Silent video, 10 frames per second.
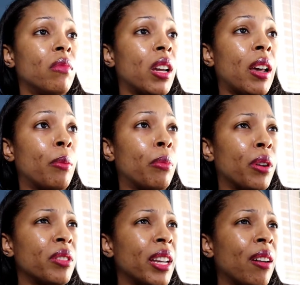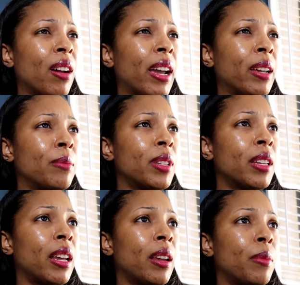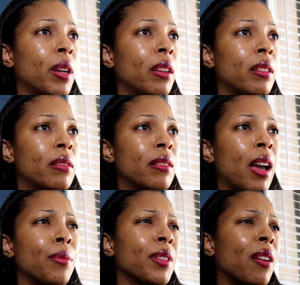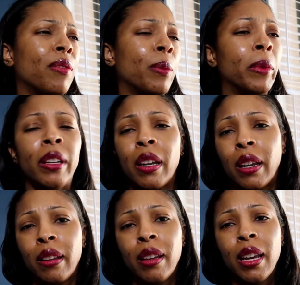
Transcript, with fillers: kind of burnt out I am today because I was off on Monday.